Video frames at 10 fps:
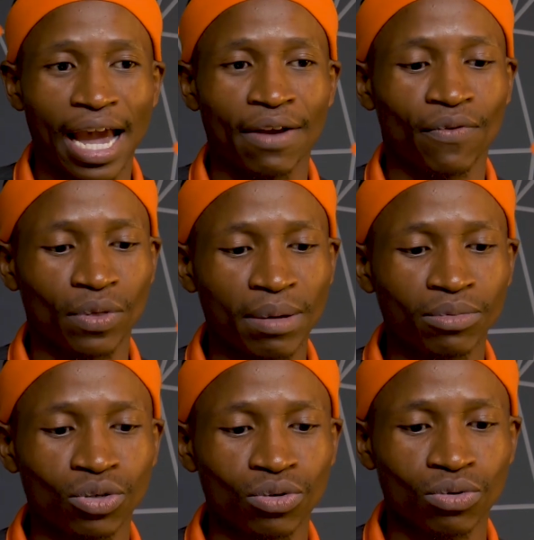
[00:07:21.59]
And for
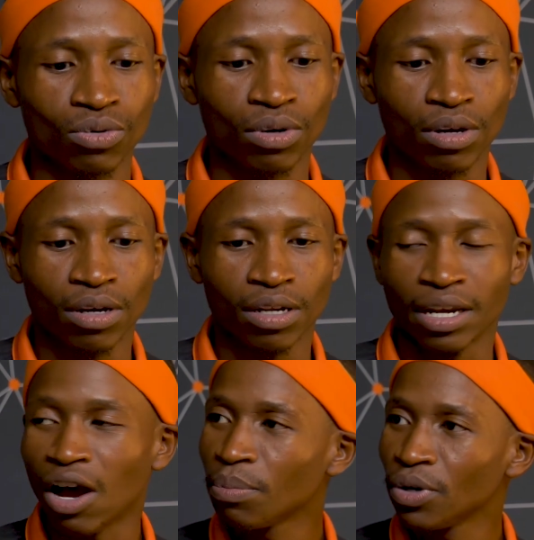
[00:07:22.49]
them to
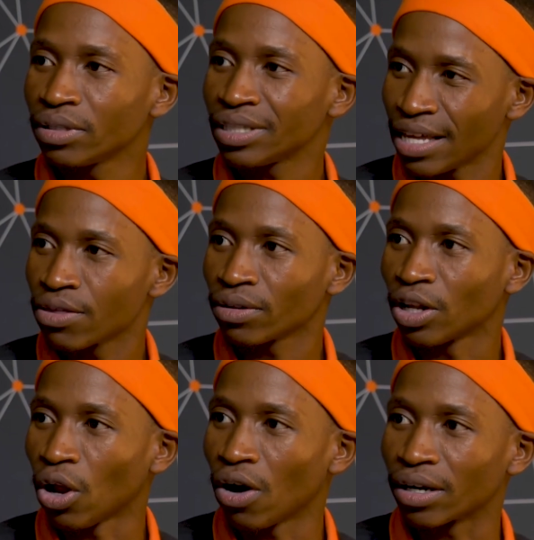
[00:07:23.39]
now be 10th on
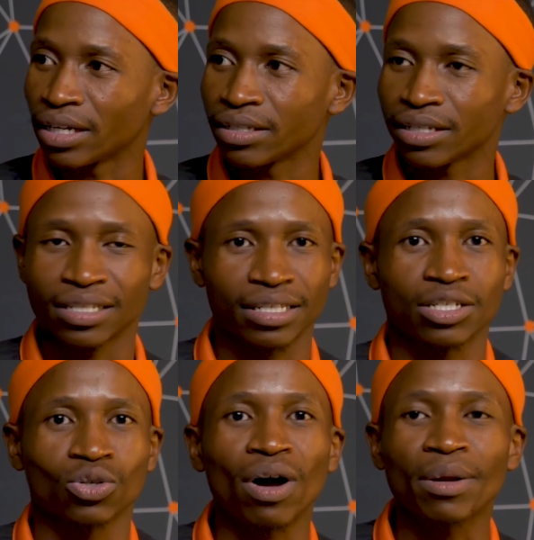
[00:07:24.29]
the log, it's, it's,
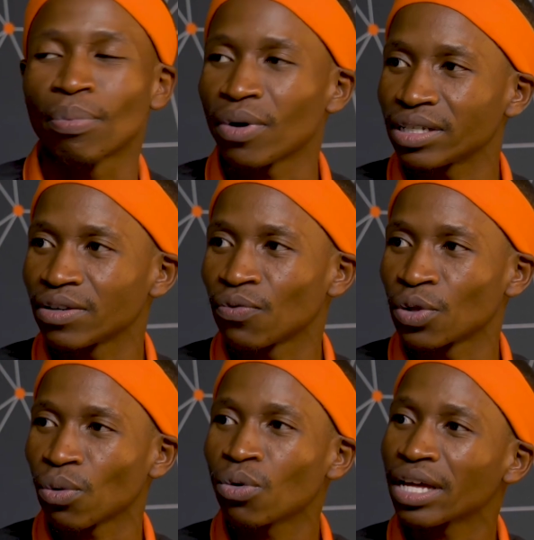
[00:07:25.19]
it's quite impressive
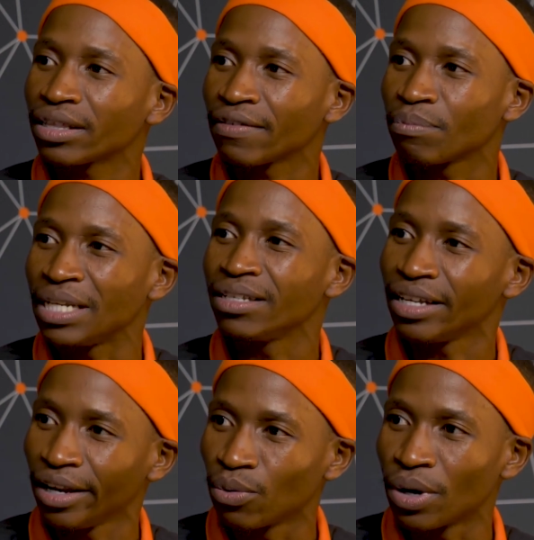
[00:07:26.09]
with all that they've been
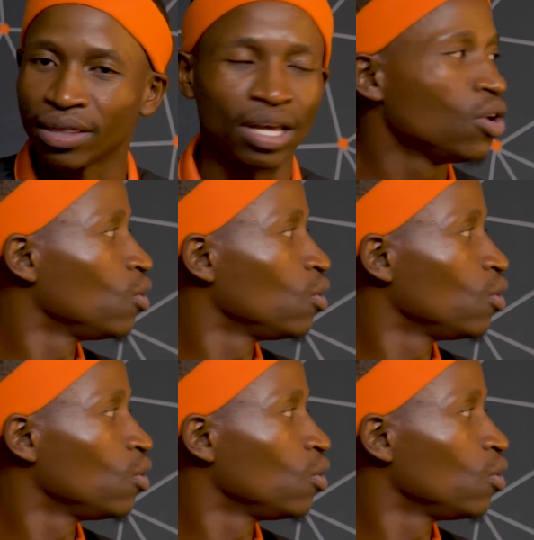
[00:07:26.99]
dealing with,